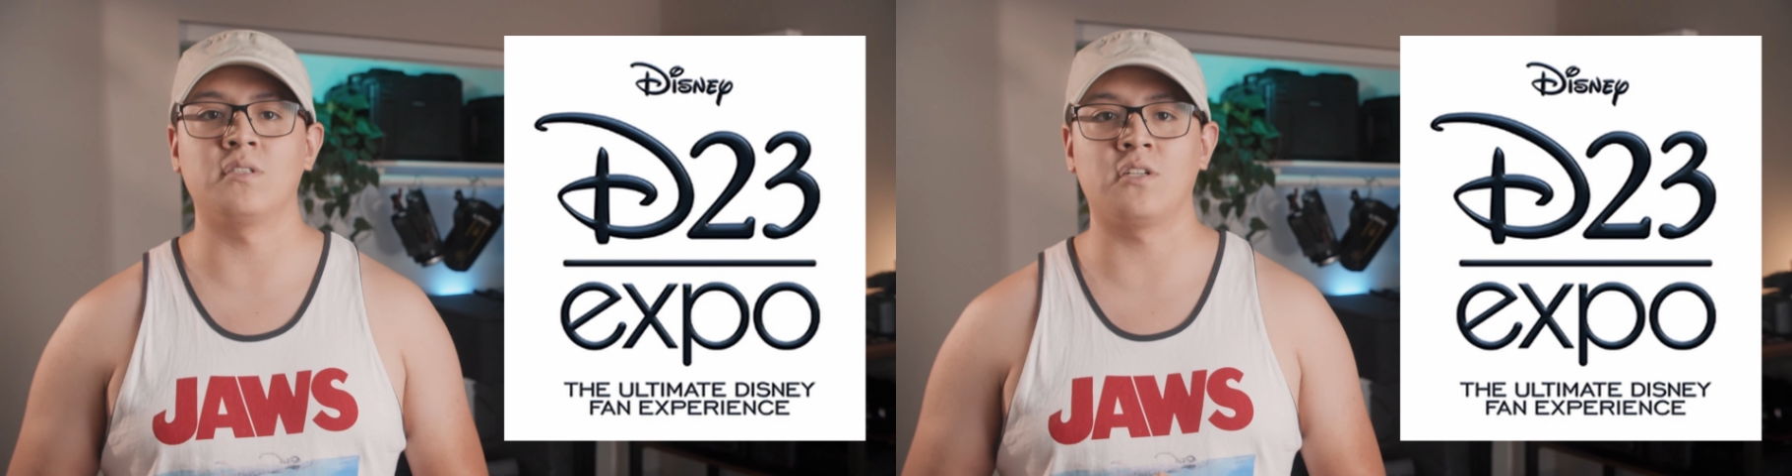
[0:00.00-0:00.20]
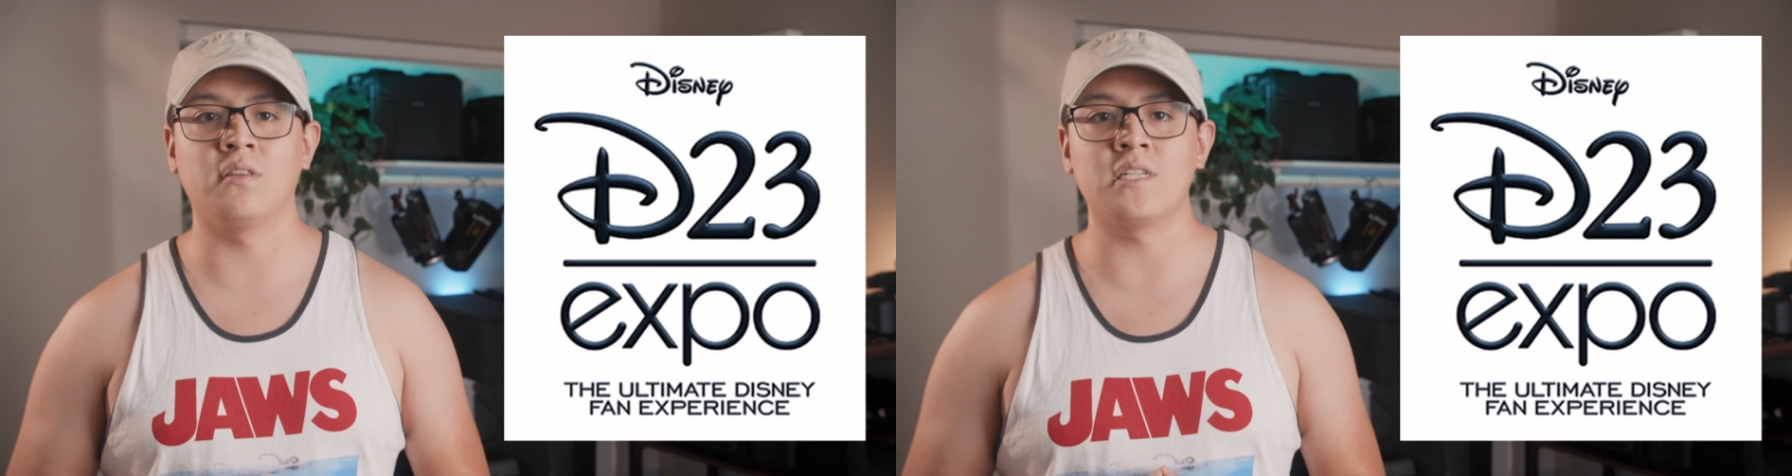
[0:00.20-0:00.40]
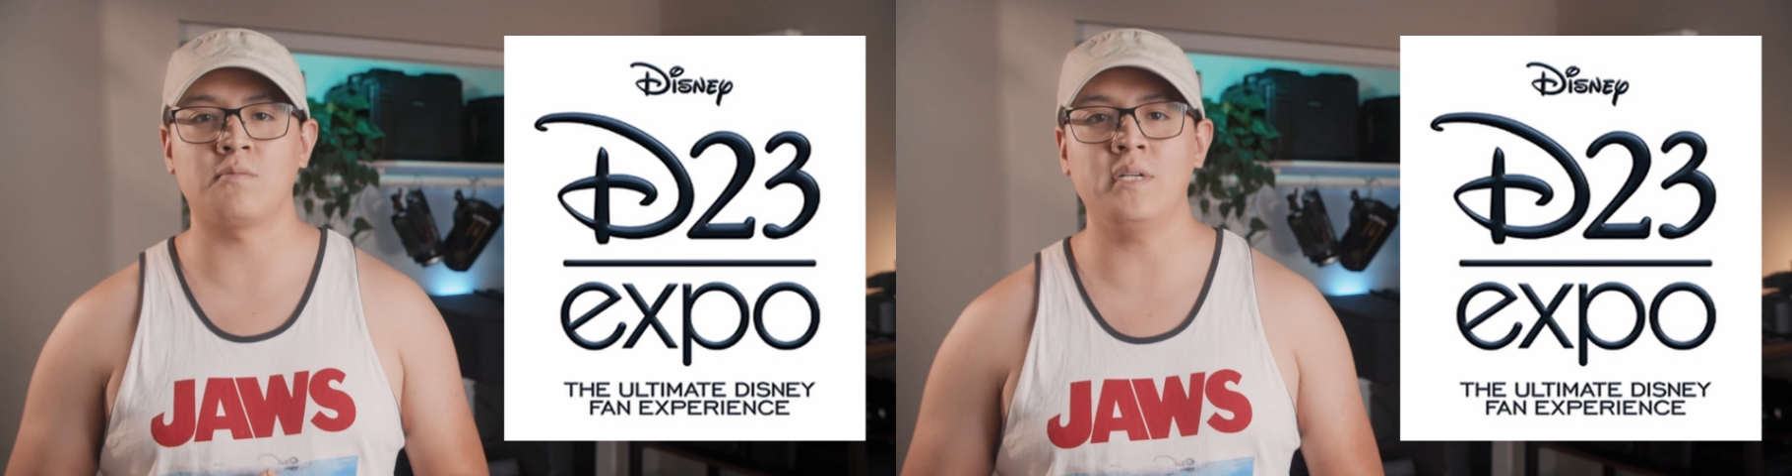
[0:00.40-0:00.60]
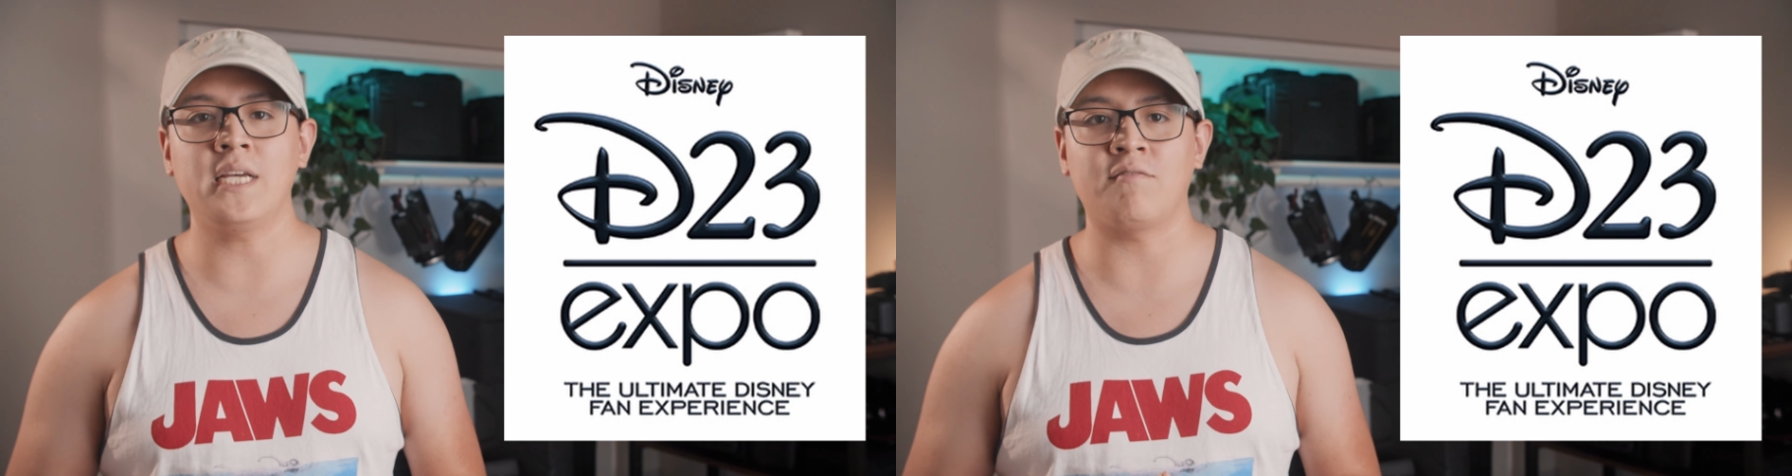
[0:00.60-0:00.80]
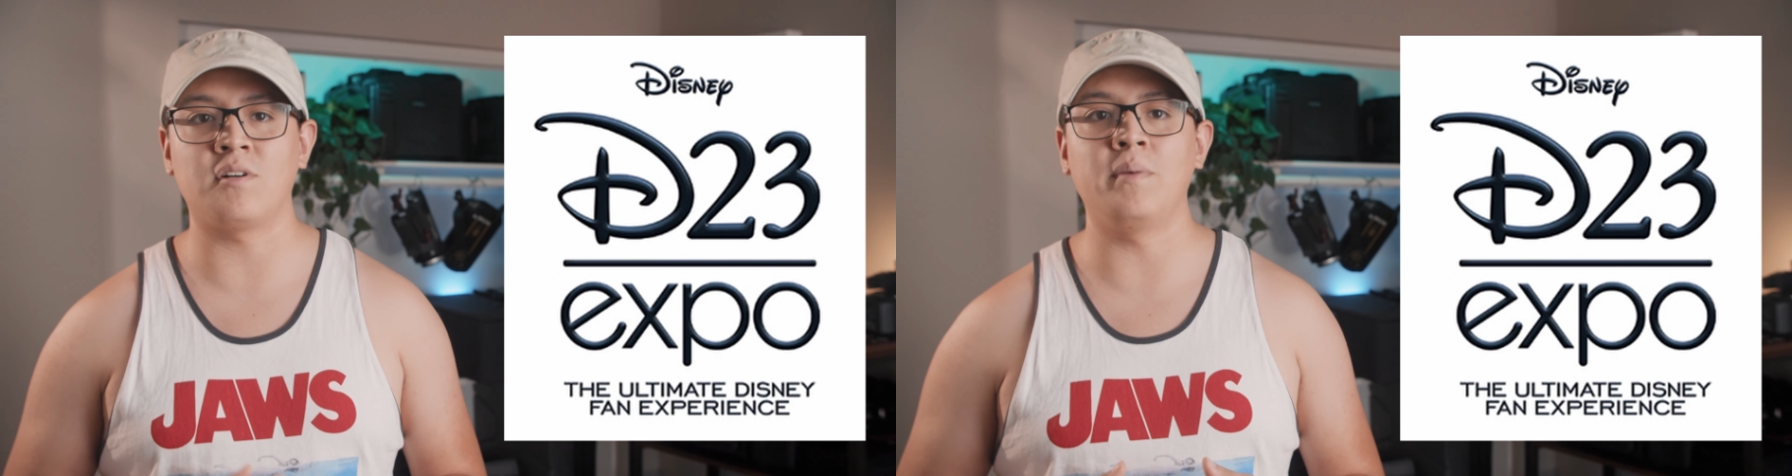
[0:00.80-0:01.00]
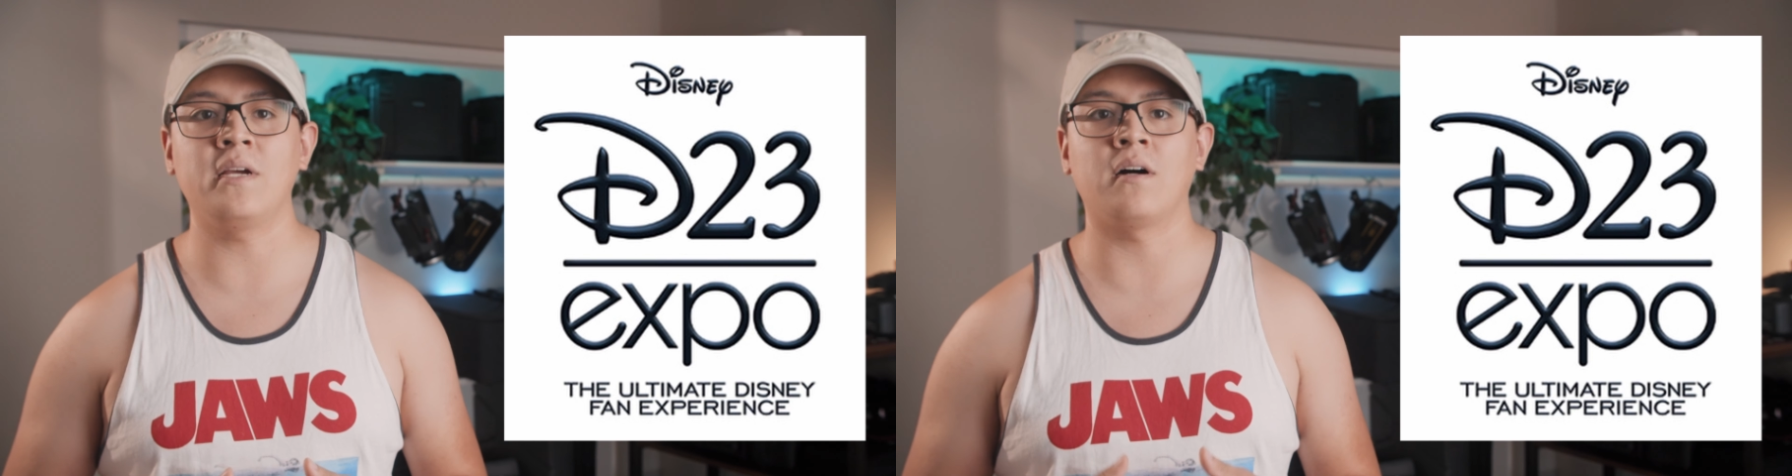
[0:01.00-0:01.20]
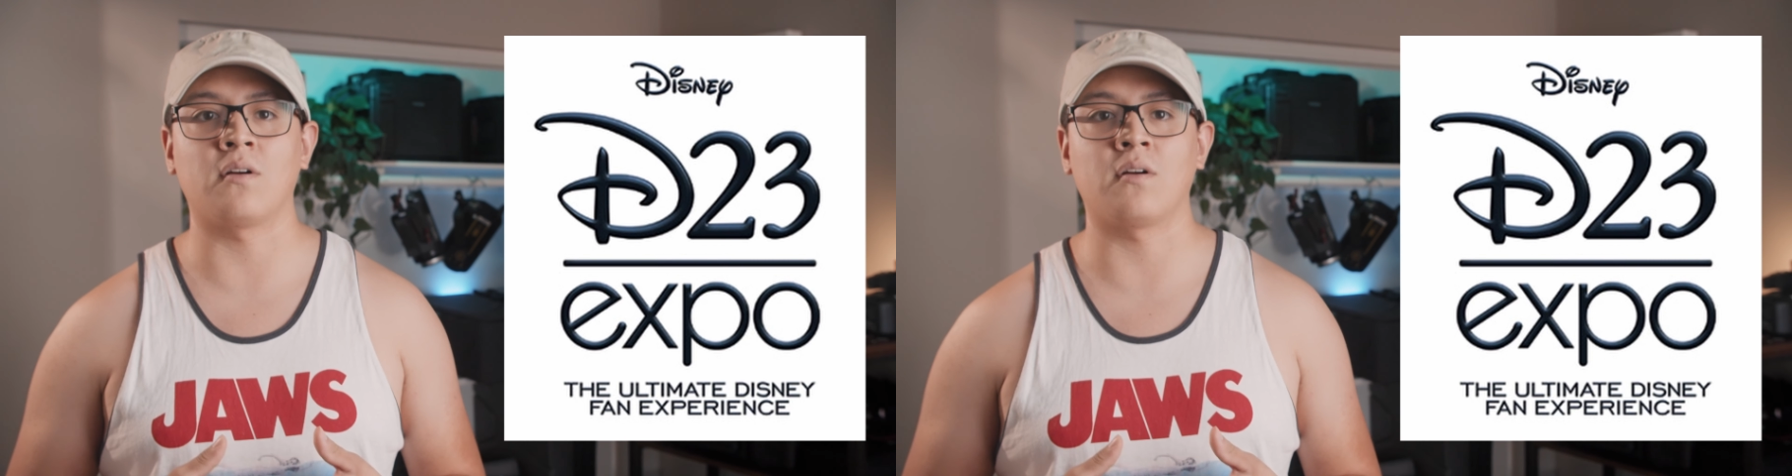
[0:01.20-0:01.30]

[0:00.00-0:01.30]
returned this week after being